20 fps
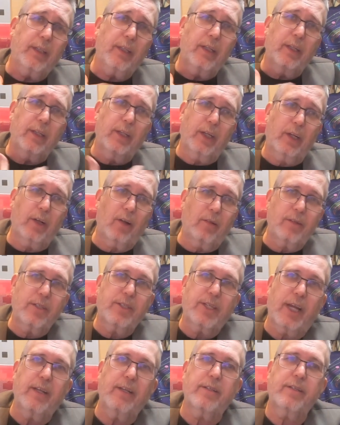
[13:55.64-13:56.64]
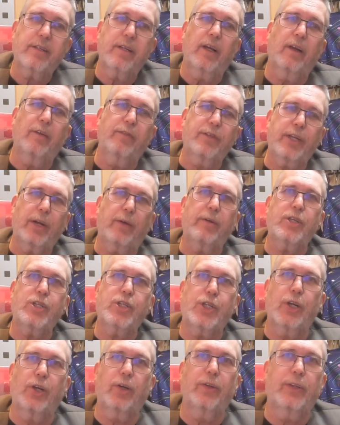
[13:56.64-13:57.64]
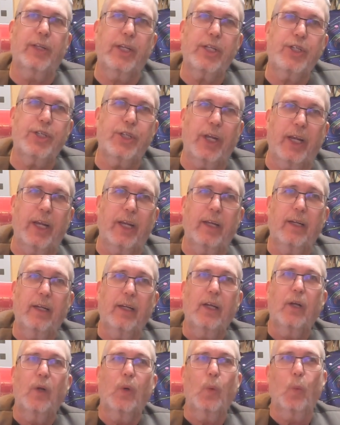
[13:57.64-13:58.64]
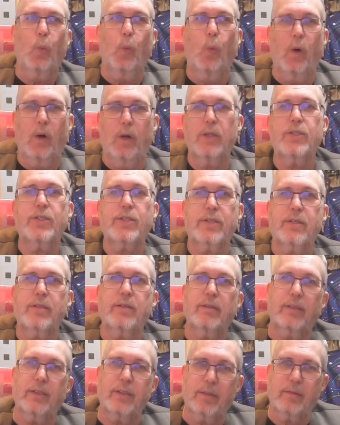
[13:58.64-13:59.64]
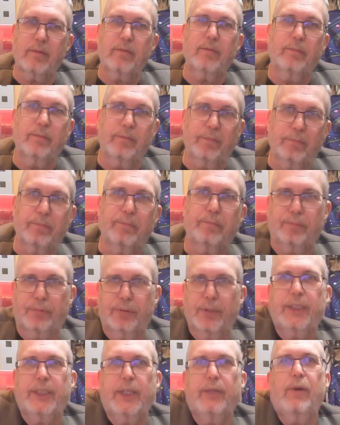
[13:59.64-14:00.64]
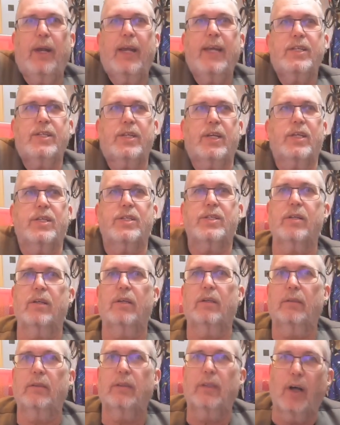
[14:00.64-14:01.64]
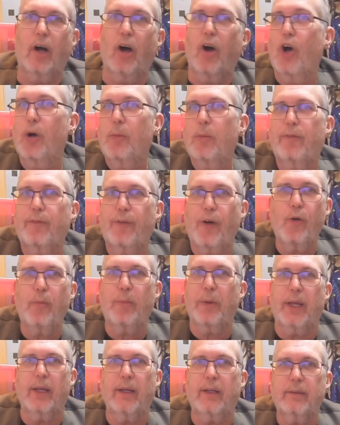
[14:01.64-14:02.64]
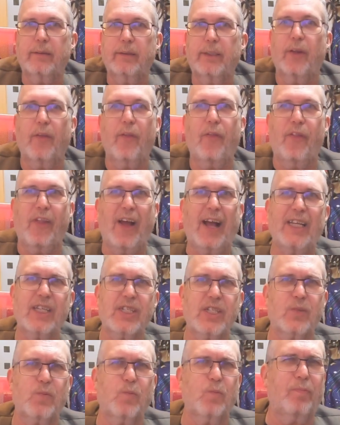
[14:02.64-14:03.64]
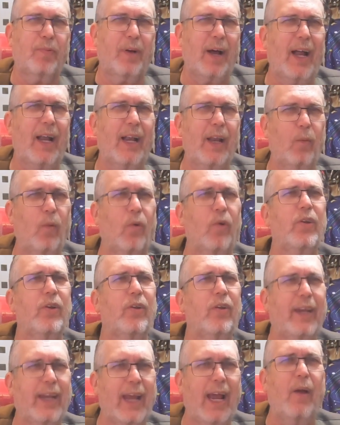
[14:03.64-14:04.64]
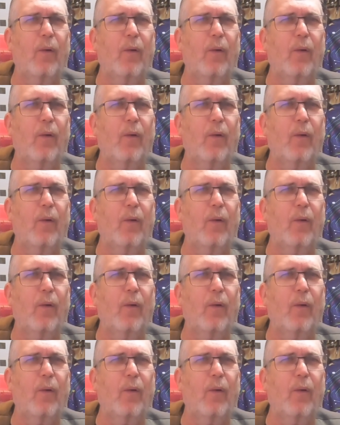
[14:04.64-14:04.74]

the content of Jerry's show this year was pretty racist or homophobic. You know, that's partly what you get